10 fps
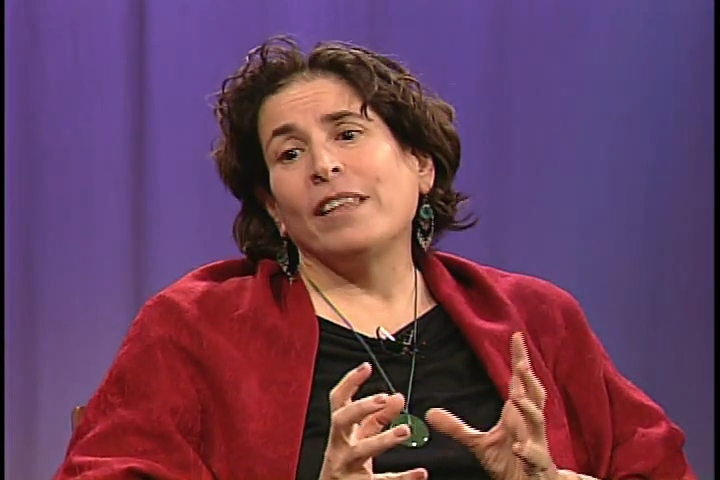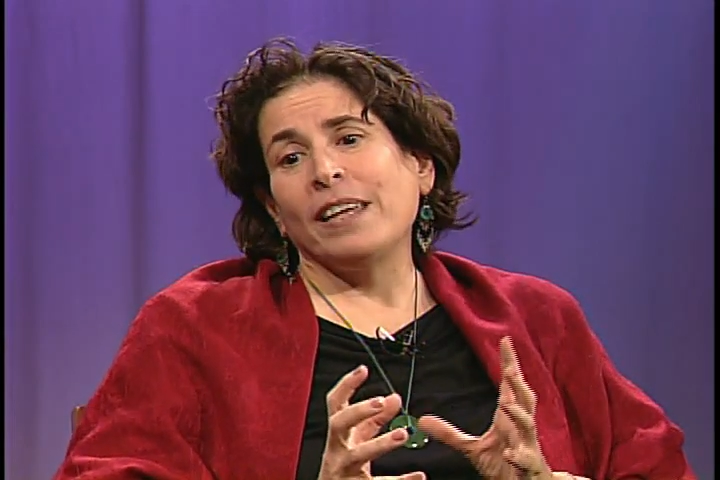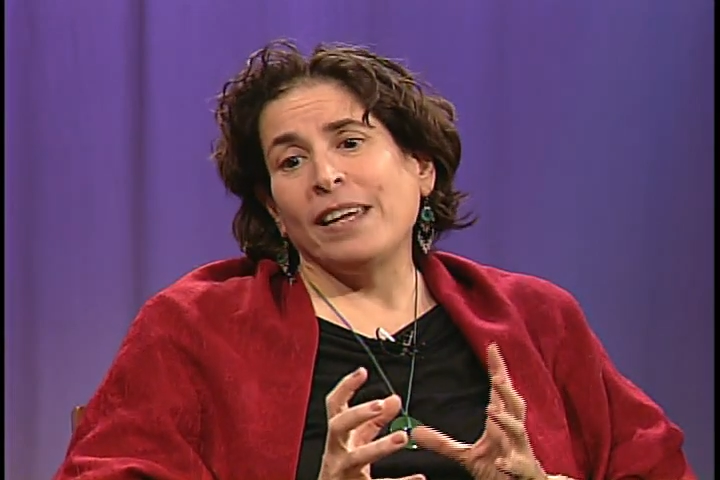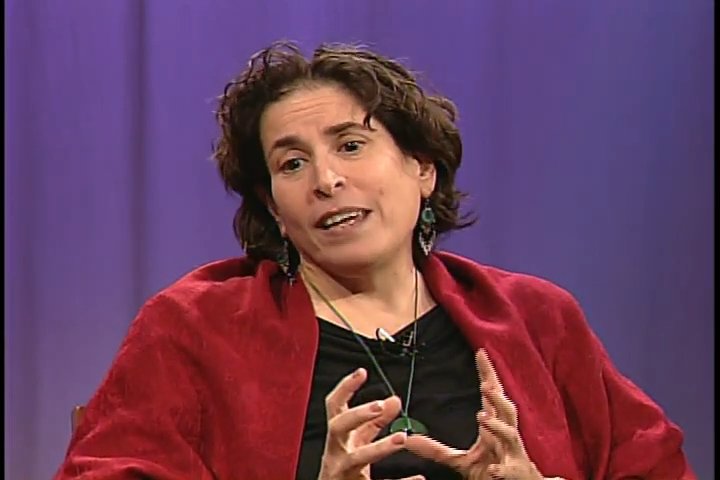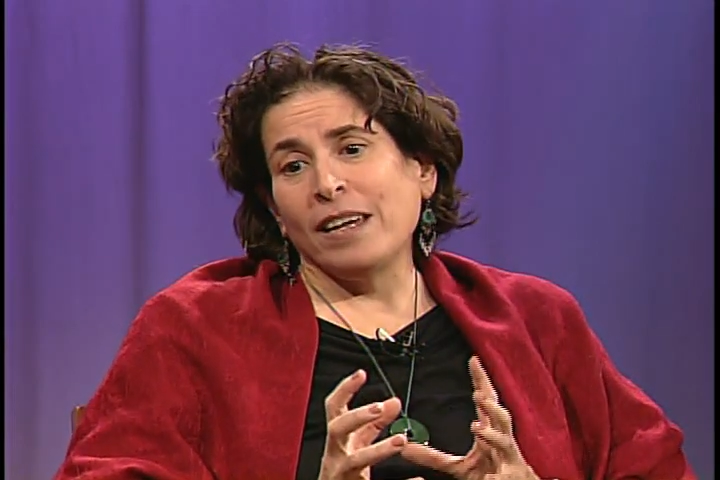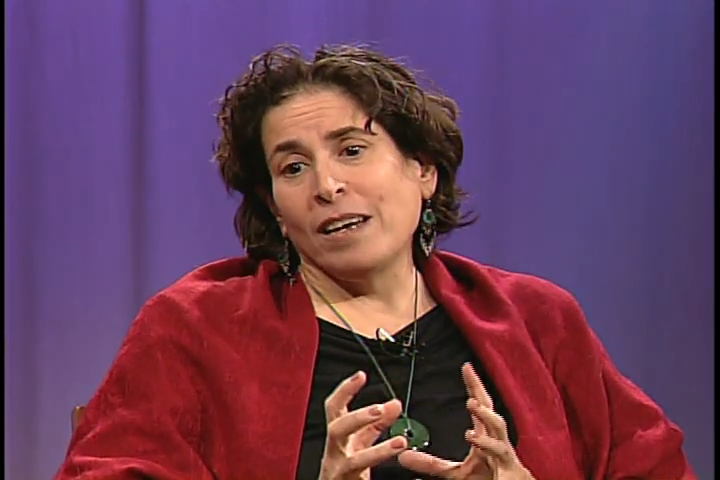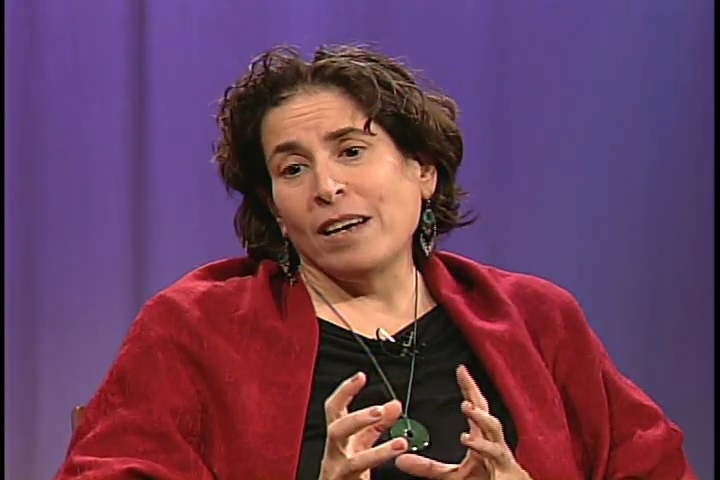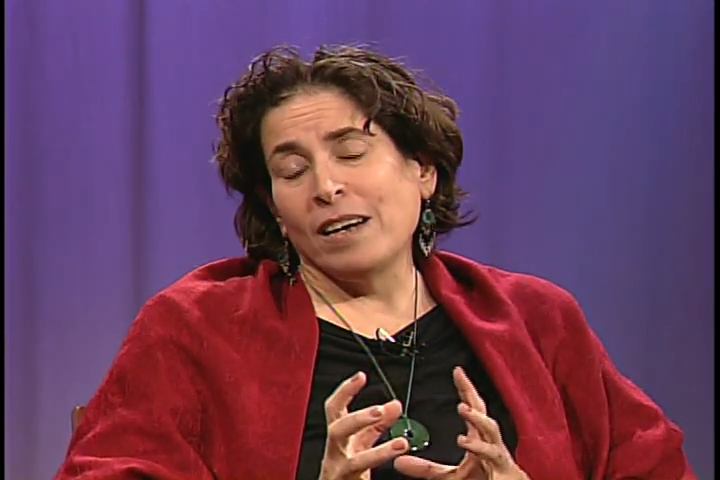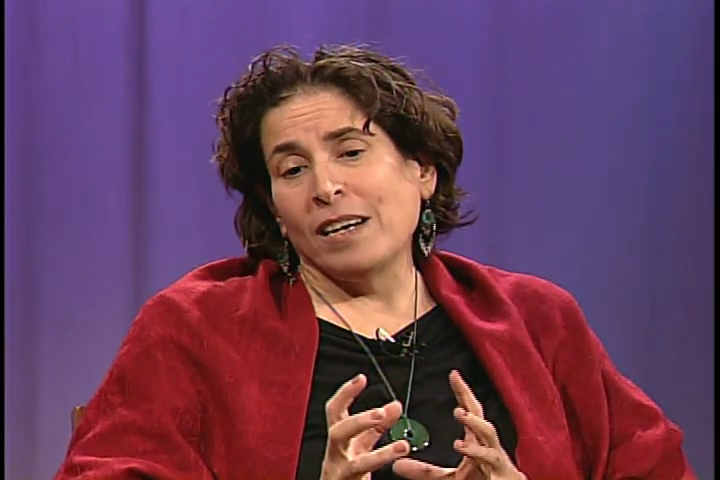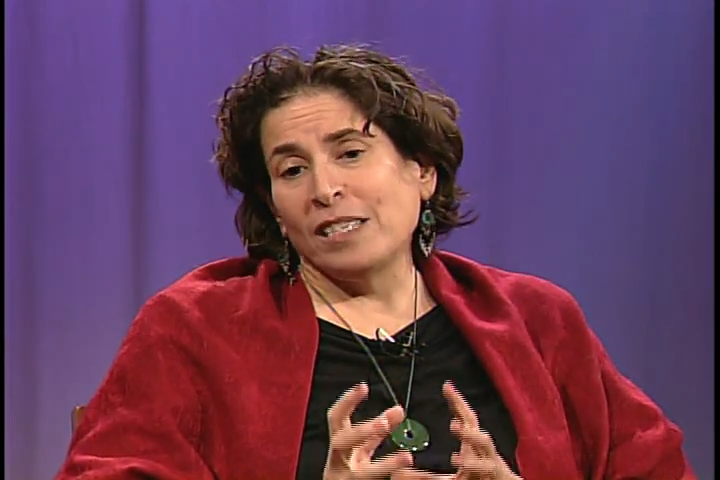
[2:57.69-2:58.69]
the
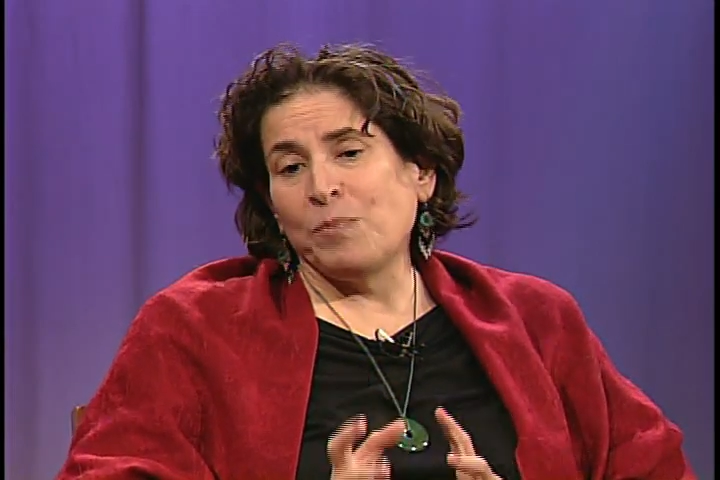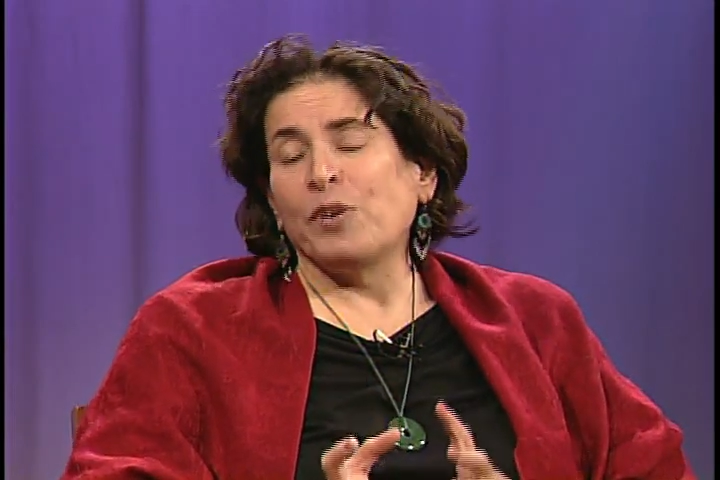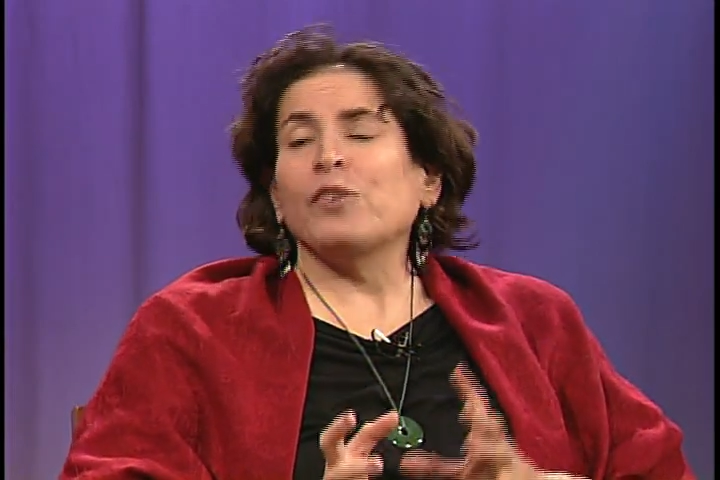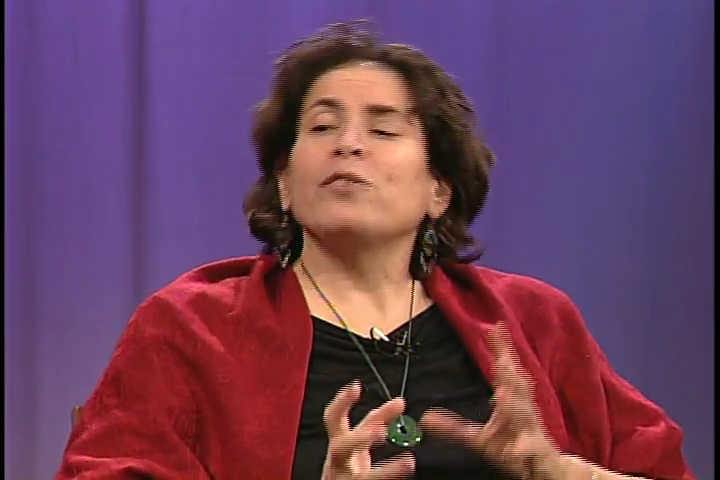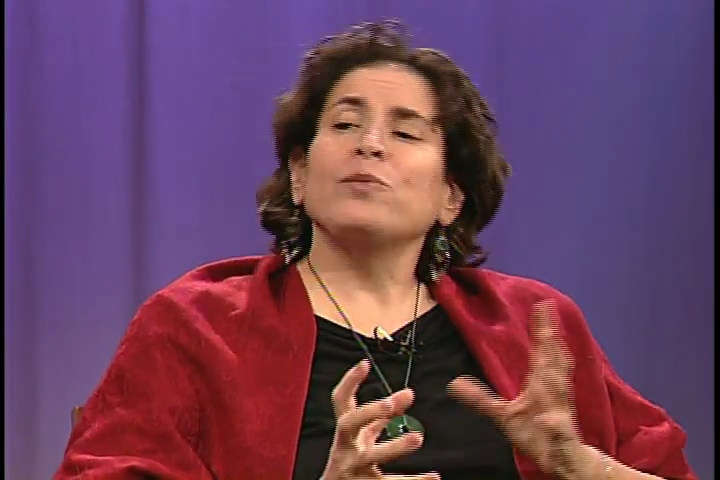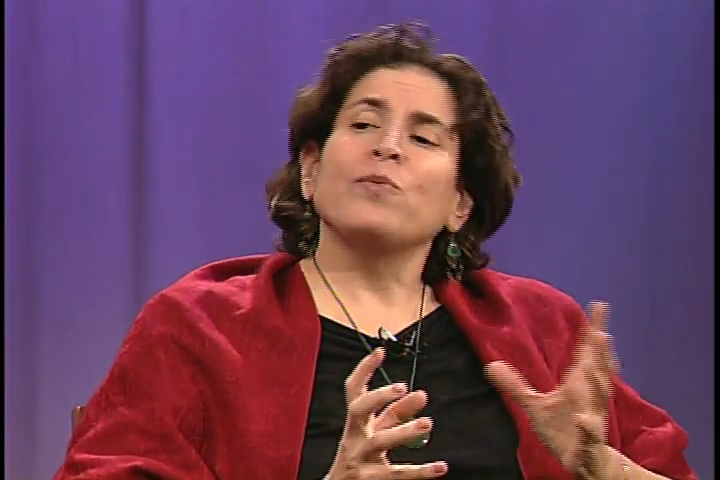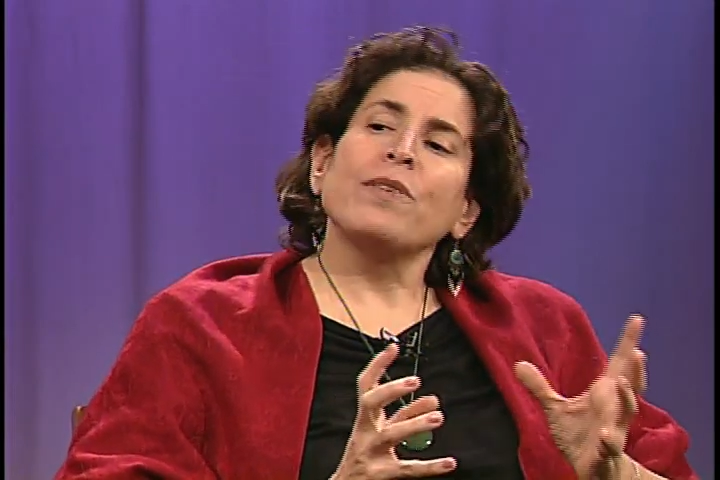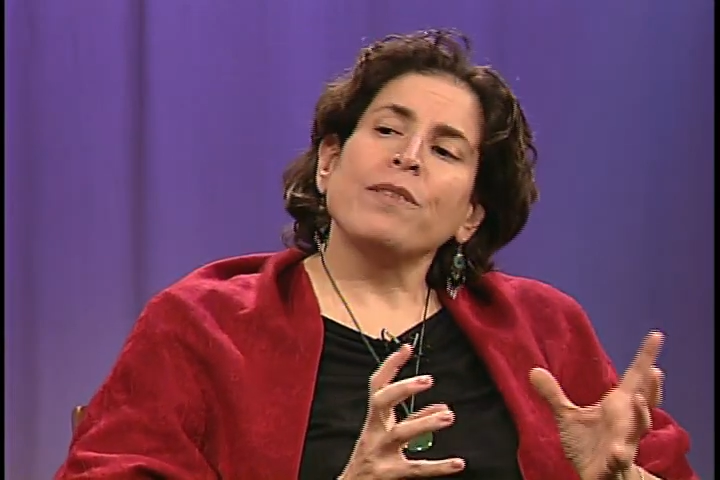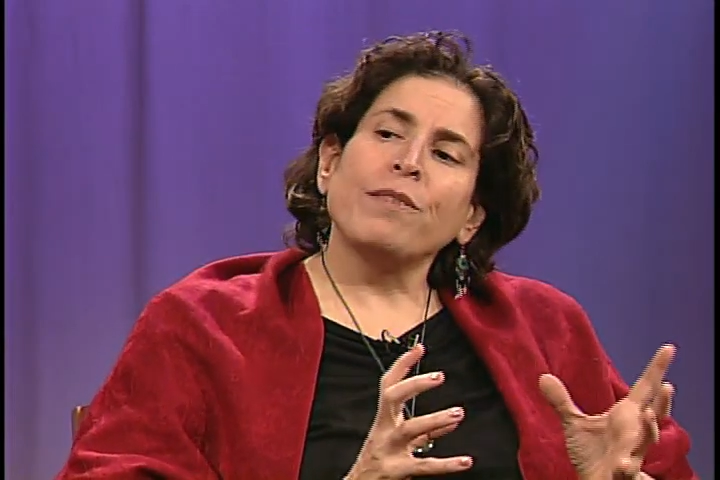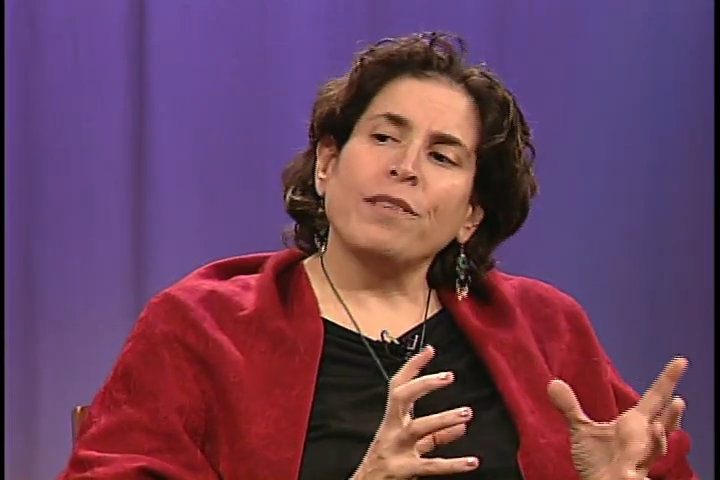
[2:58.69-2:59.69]
speakers
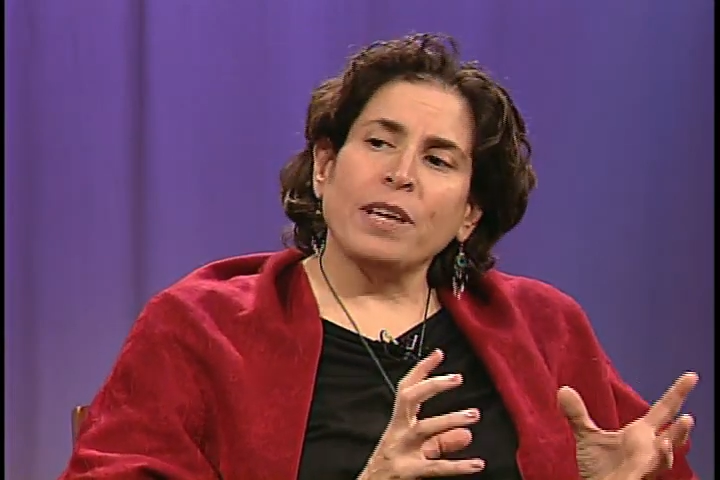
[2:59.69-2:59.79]
with